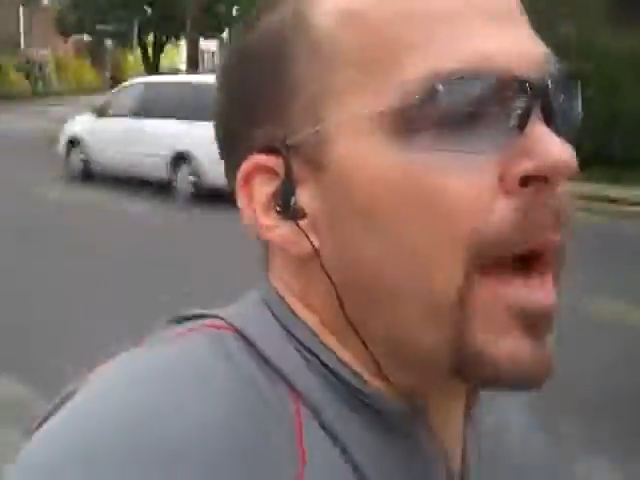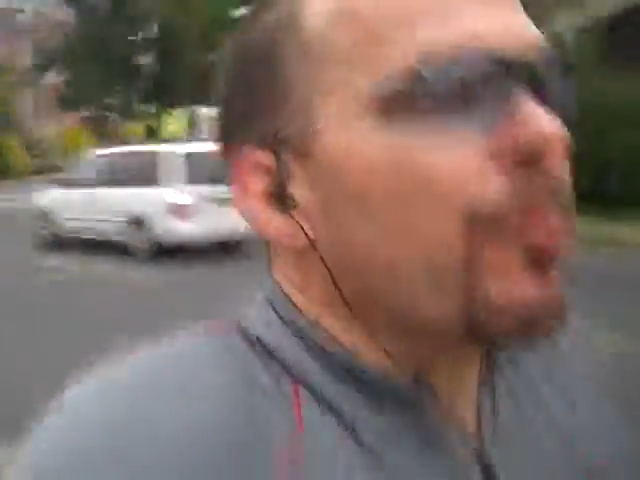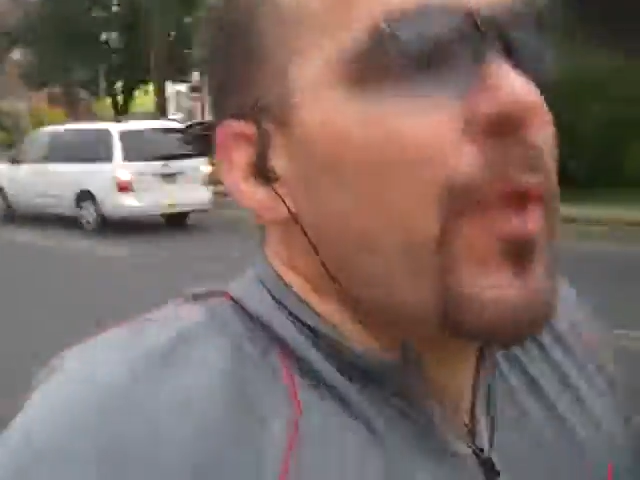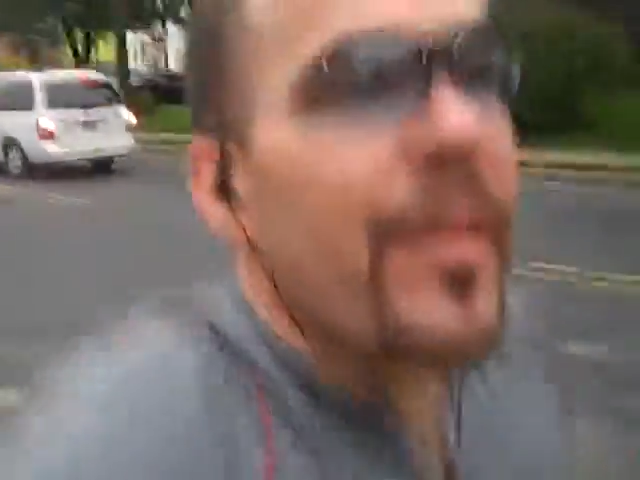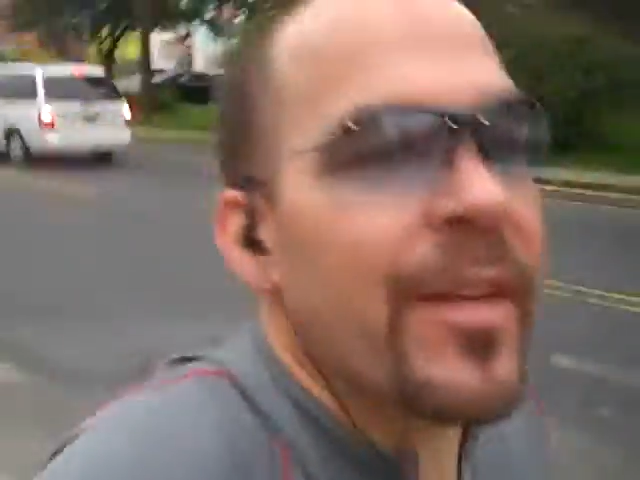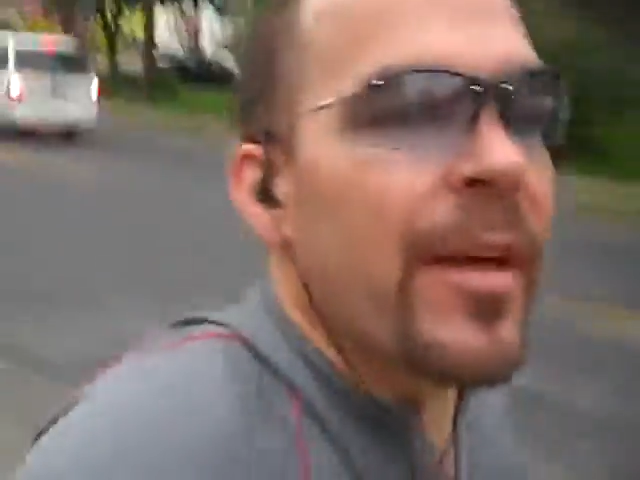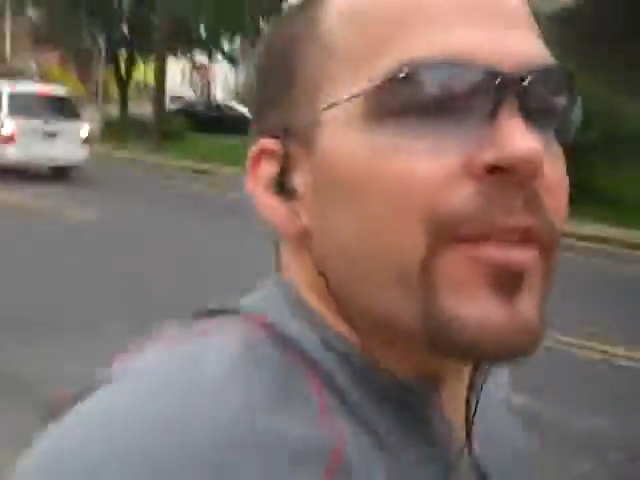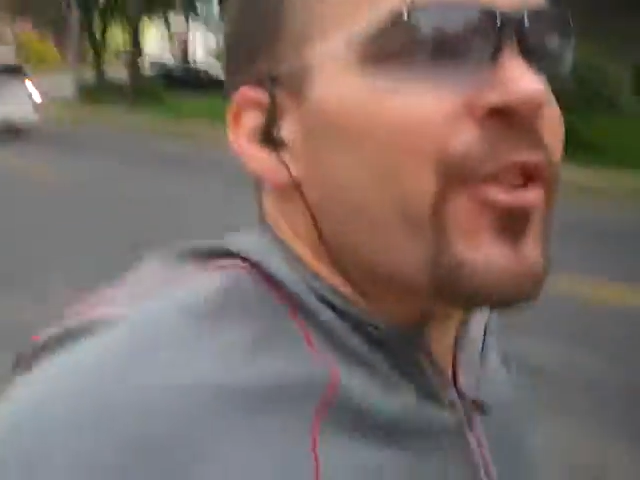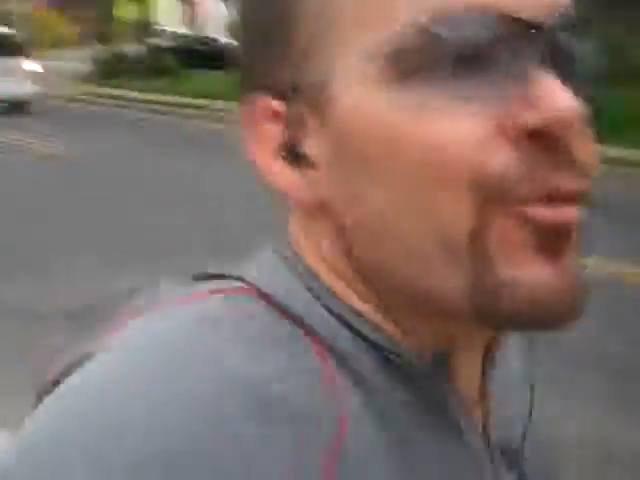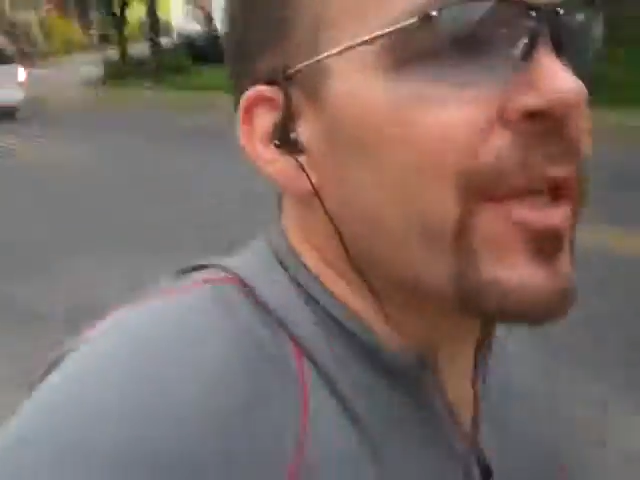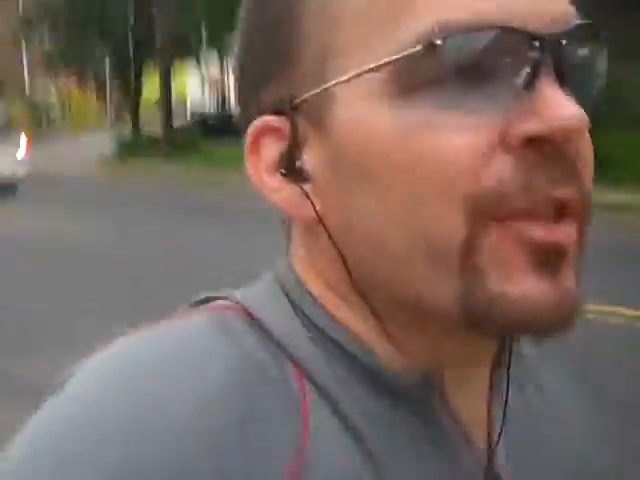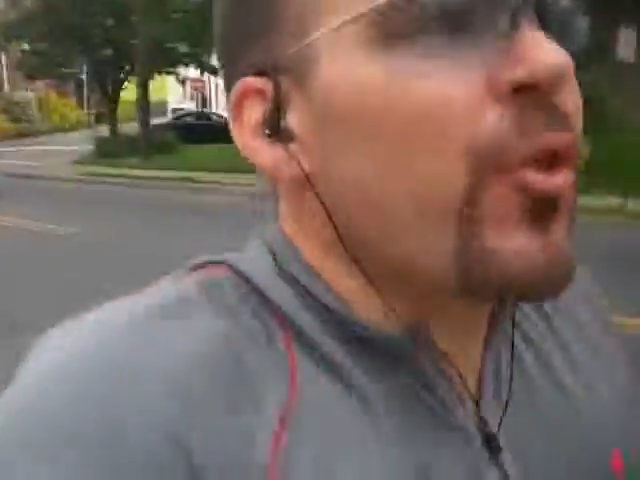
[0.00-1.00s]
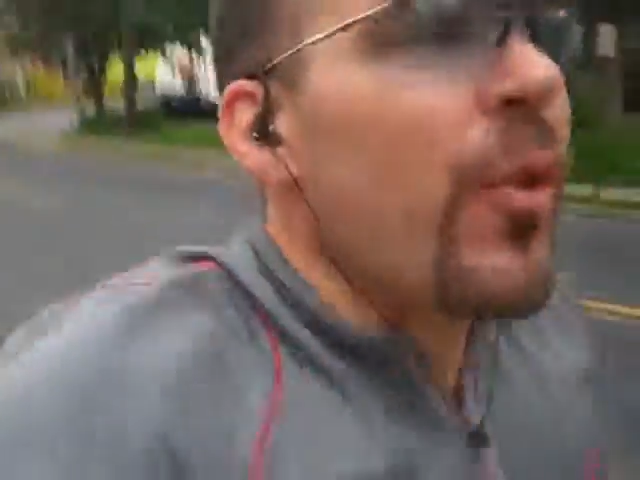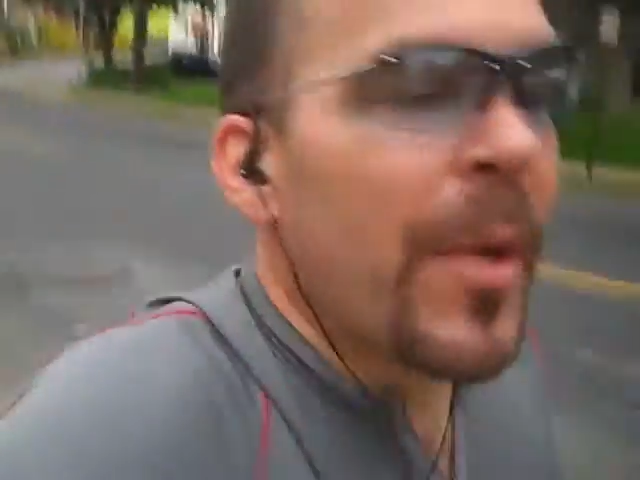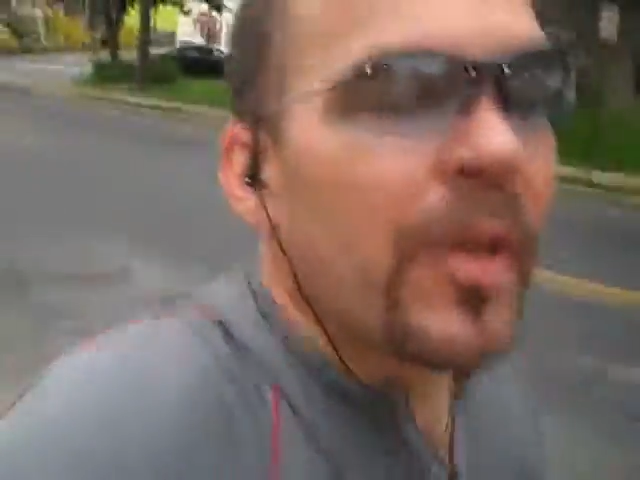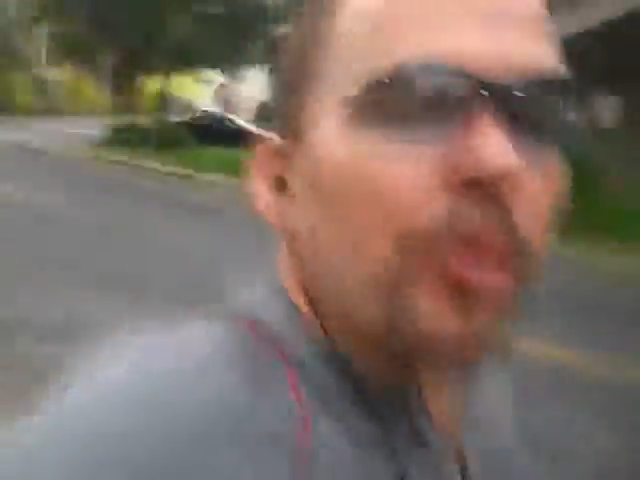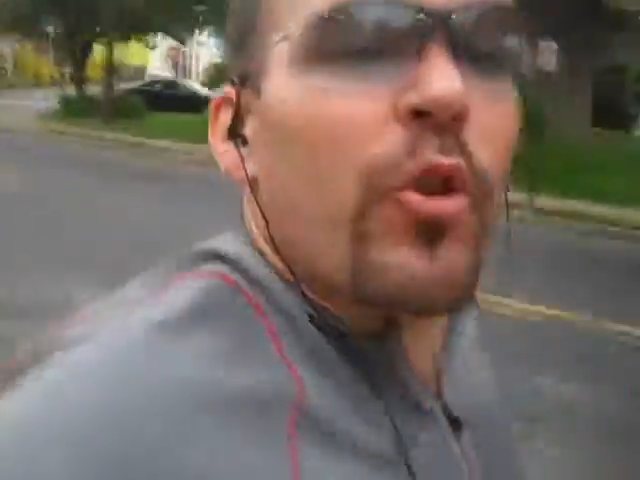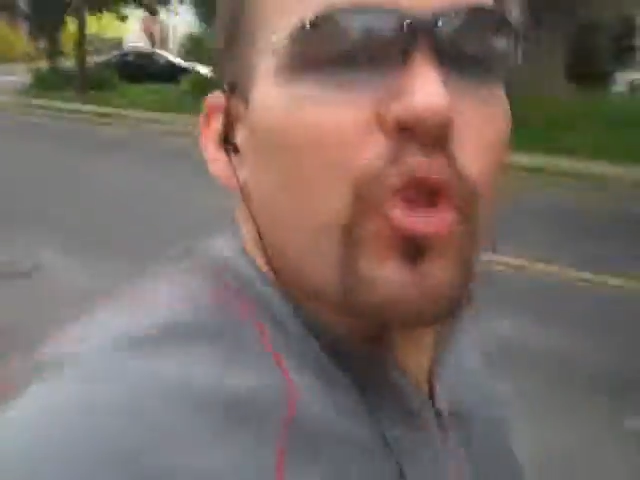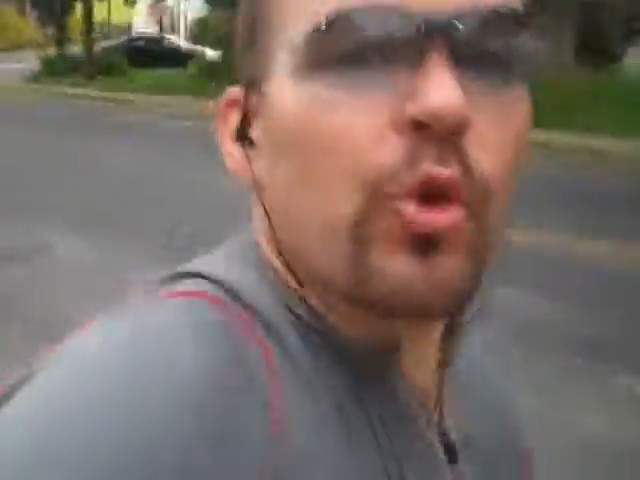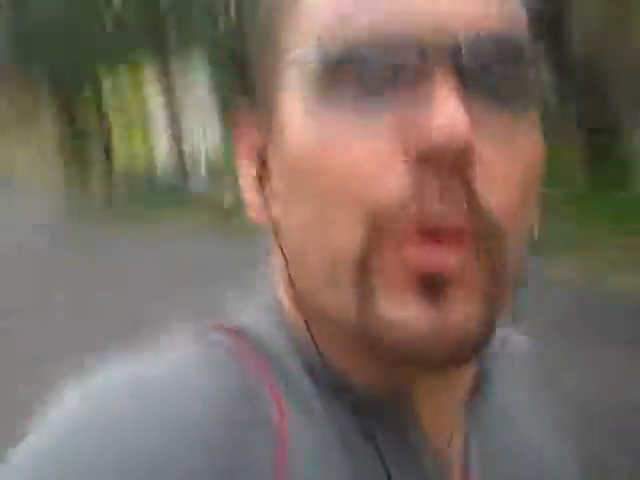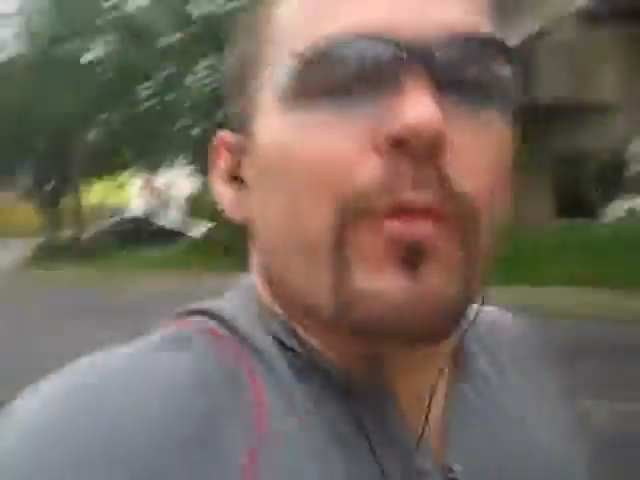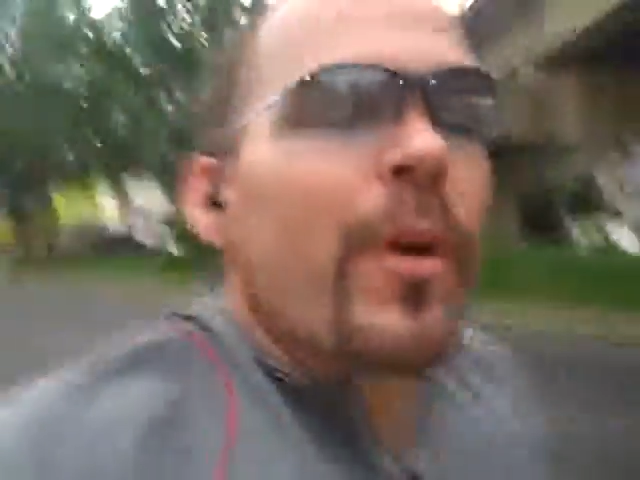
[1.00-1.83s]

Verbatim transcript: I'm running down the street doing my little short